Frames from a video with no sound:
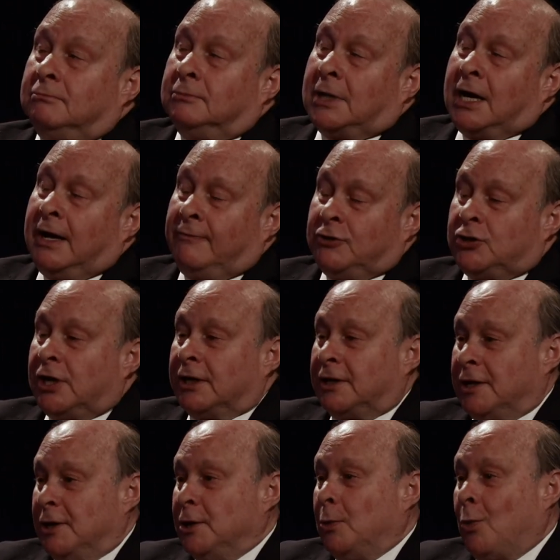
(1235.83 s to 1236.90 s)
I haven't checked
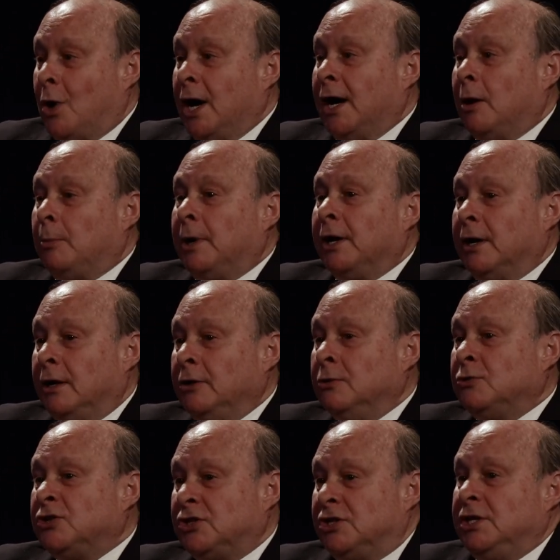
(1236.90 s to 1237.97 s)
it in a while, but you yeah.
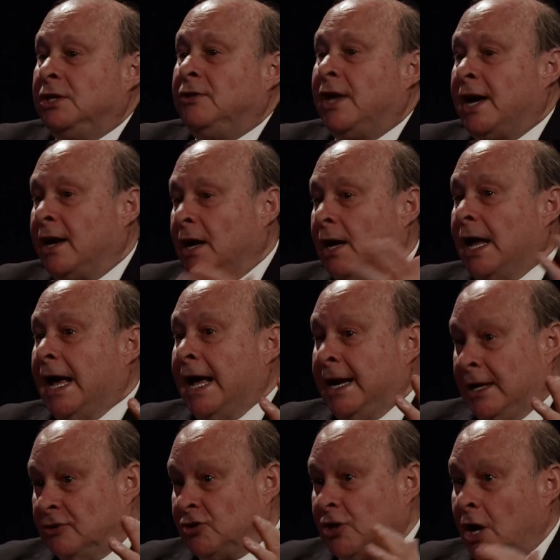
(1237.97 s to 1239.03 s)
see that,
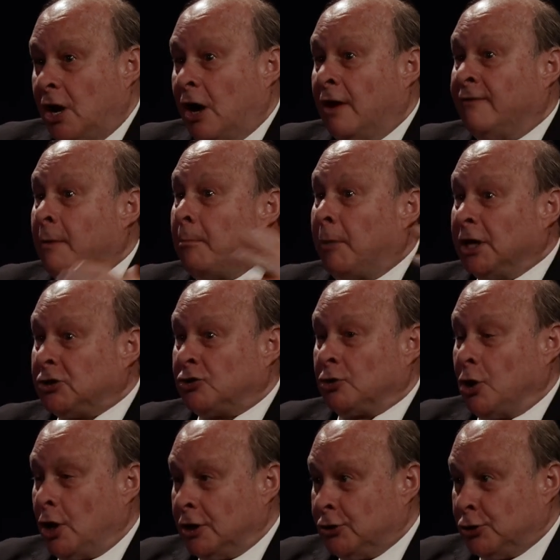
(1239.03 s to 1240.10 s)
and it's of a much
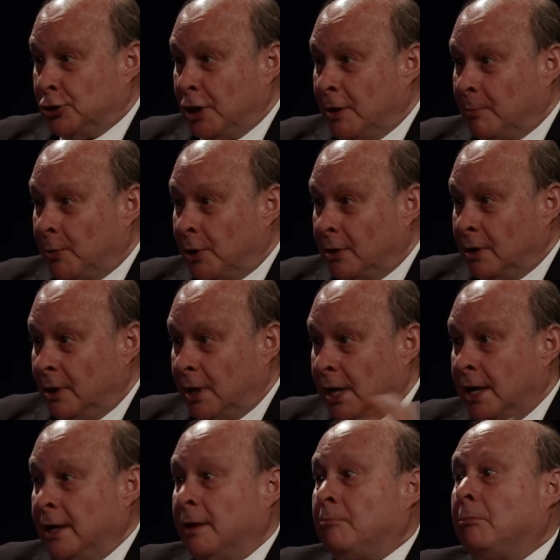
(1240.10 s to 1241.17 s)
larger number
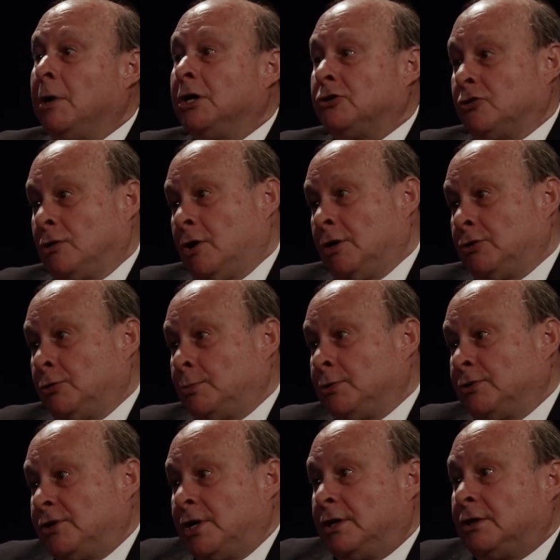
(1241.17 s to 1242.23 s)
sure. and a much larger
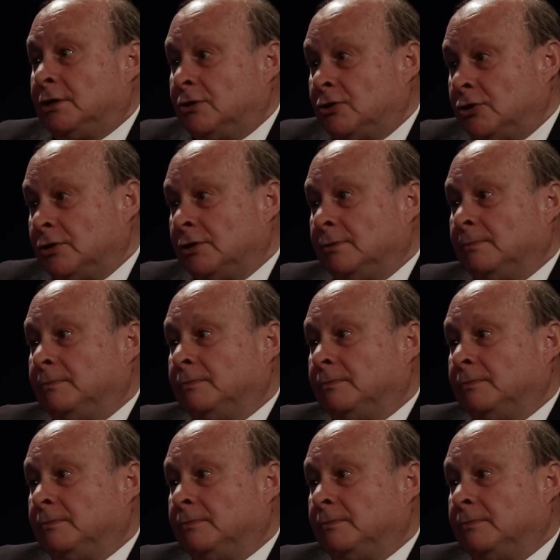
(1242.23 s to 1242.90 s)
percentage. Right.